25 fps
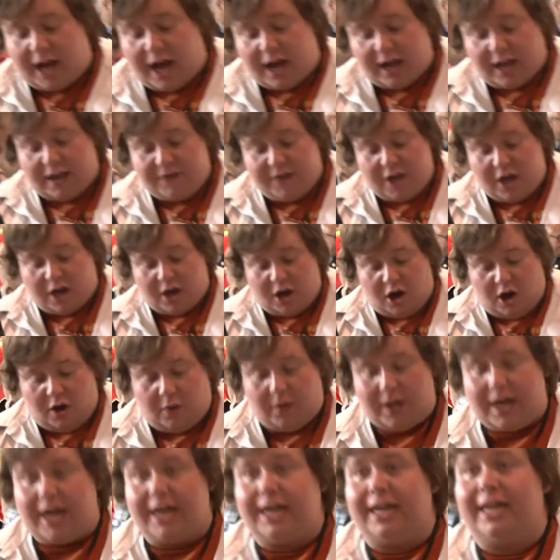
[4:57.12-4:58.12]
we want people to
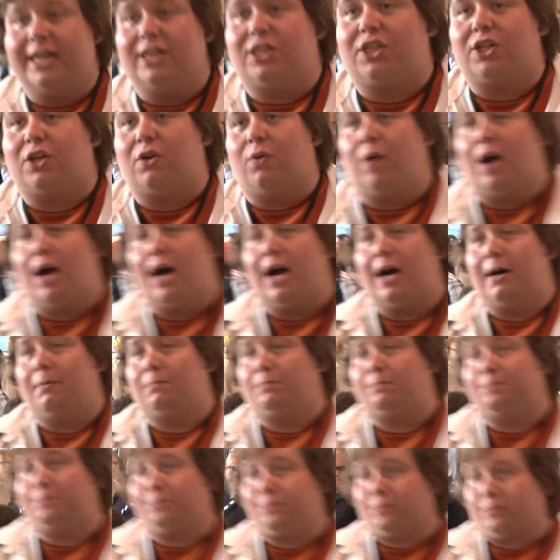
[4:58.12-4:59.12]
invest in us,
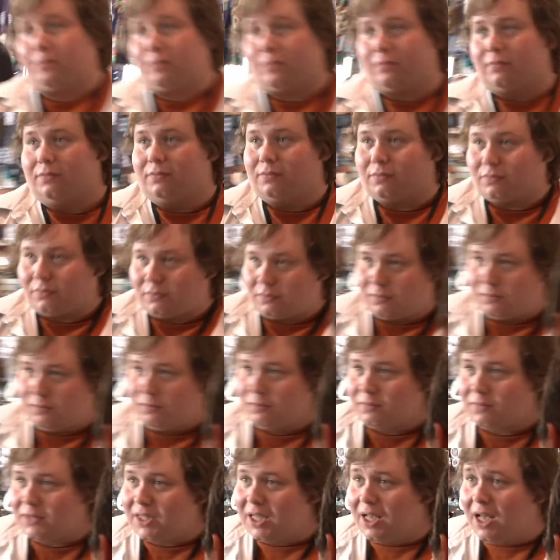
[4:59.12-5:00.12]
because what we're
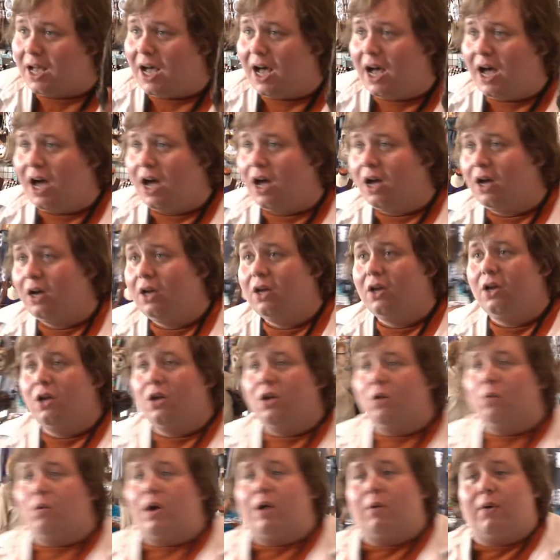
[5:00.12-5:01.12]
doing is
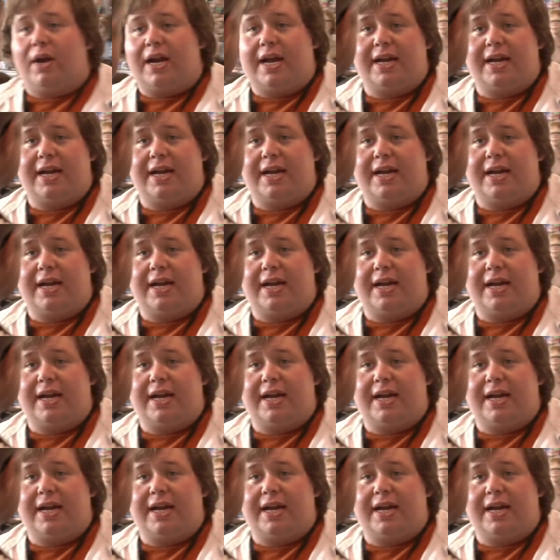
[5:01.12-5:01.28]
legitimate